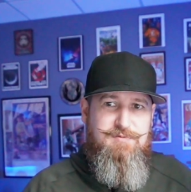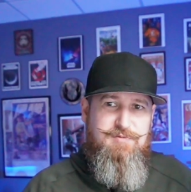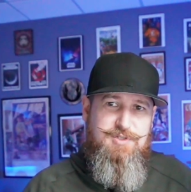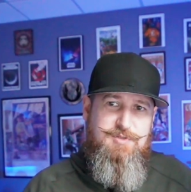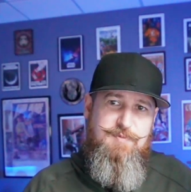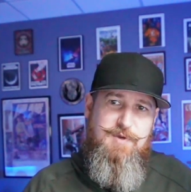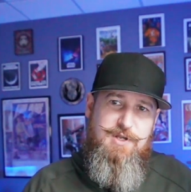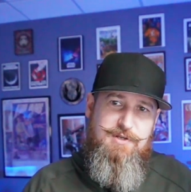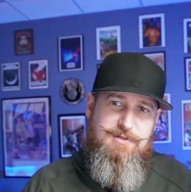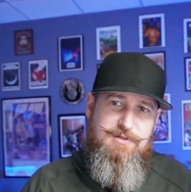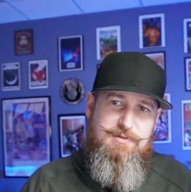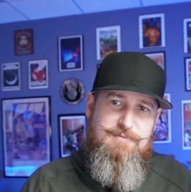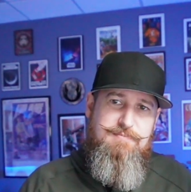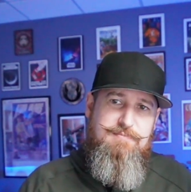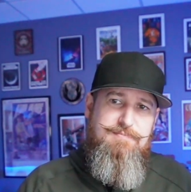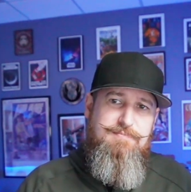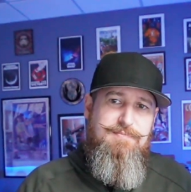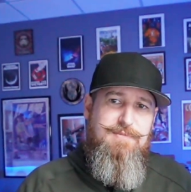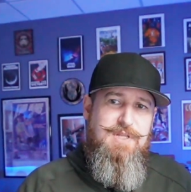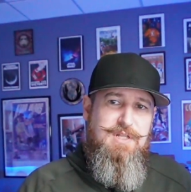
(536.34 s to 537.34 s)
responder.
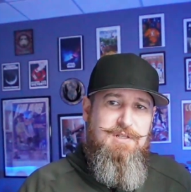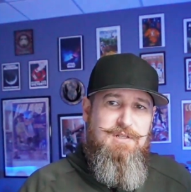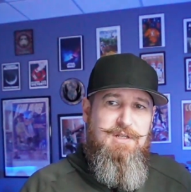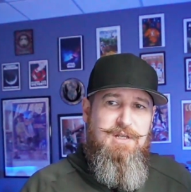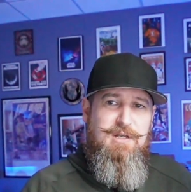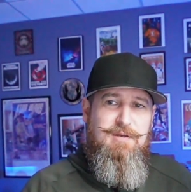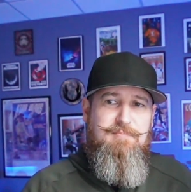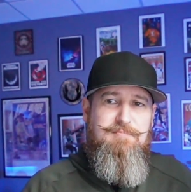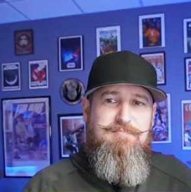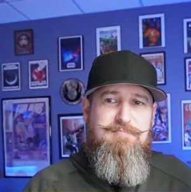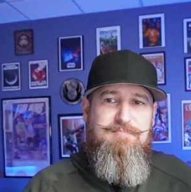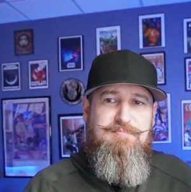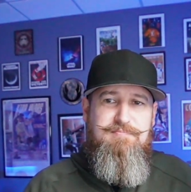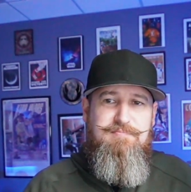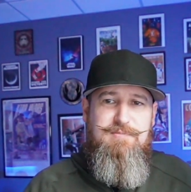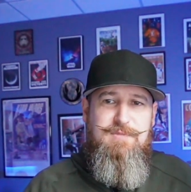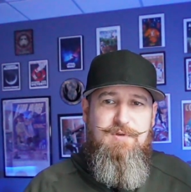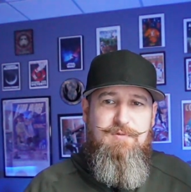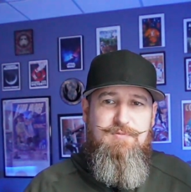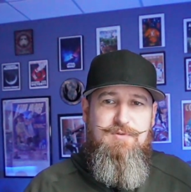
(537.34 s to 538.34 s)

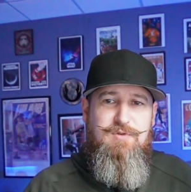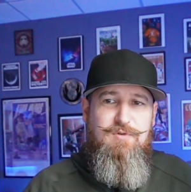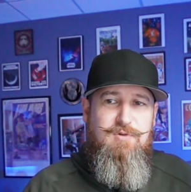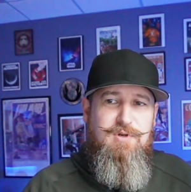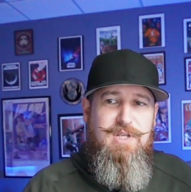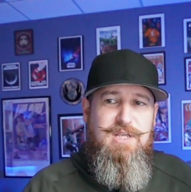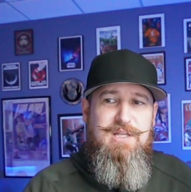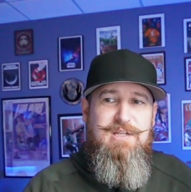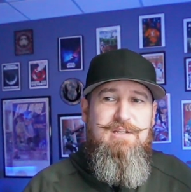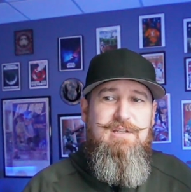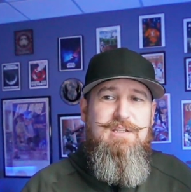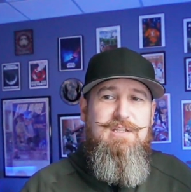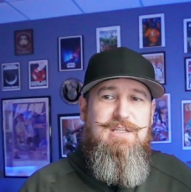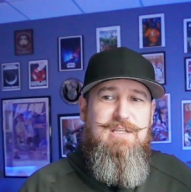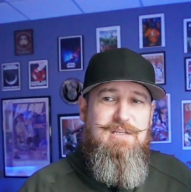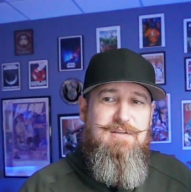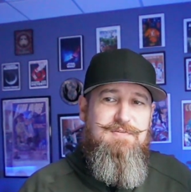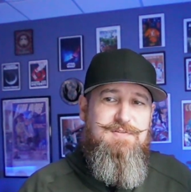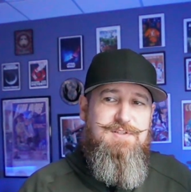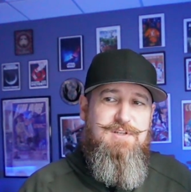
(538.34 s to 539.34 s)
Your hidden
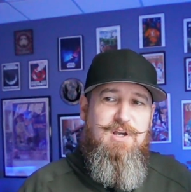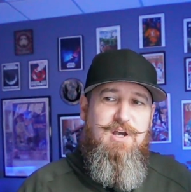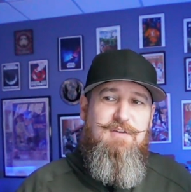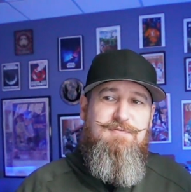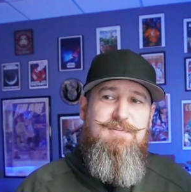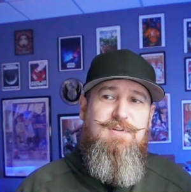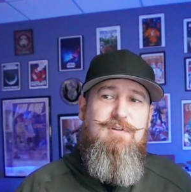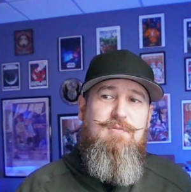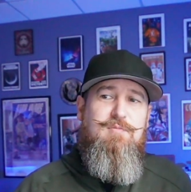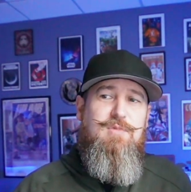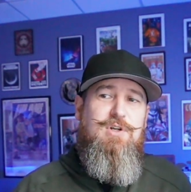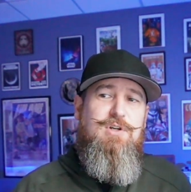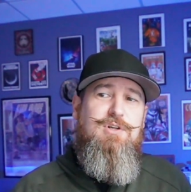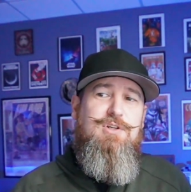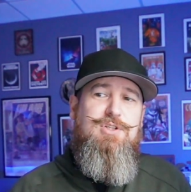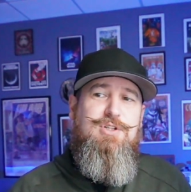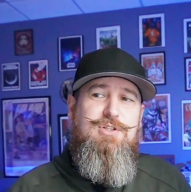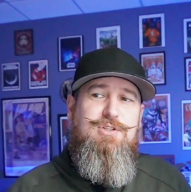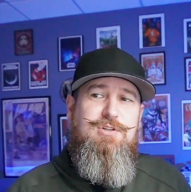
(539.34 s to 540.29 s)
gifts often emerge